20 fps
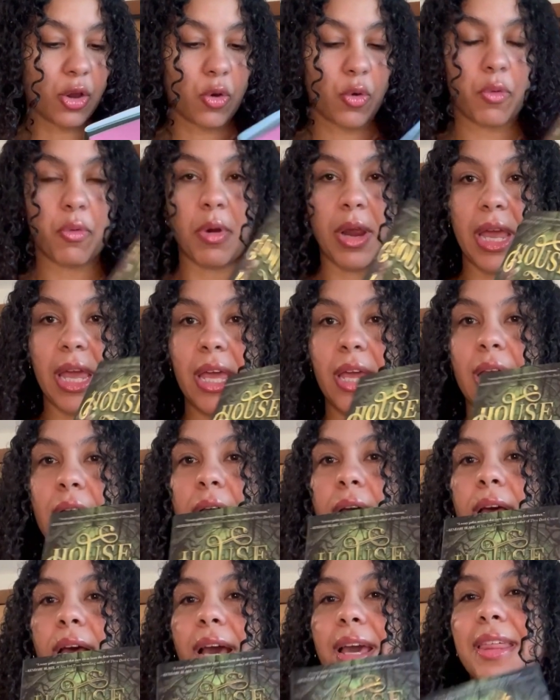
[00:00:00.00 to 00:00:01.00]
Craig.
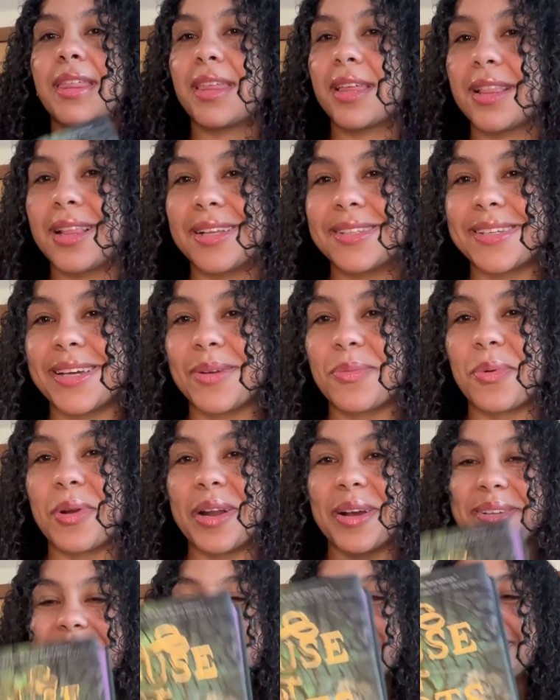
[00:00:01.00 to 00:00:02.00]
I think that's how you
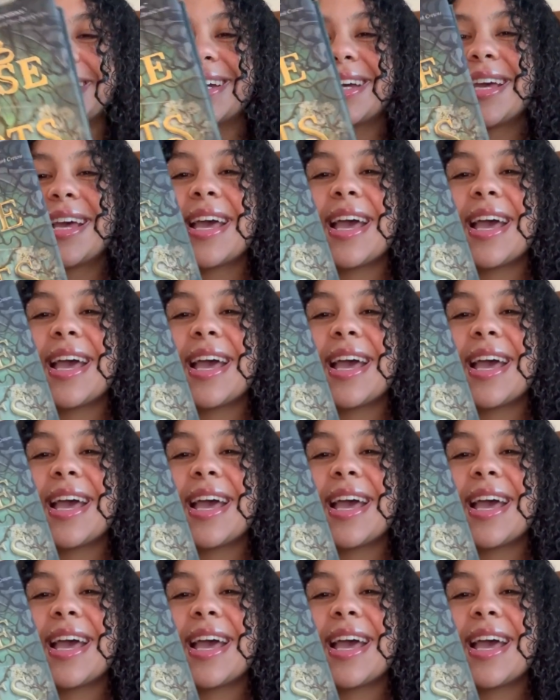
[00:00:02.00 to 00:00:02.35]
pronounce it.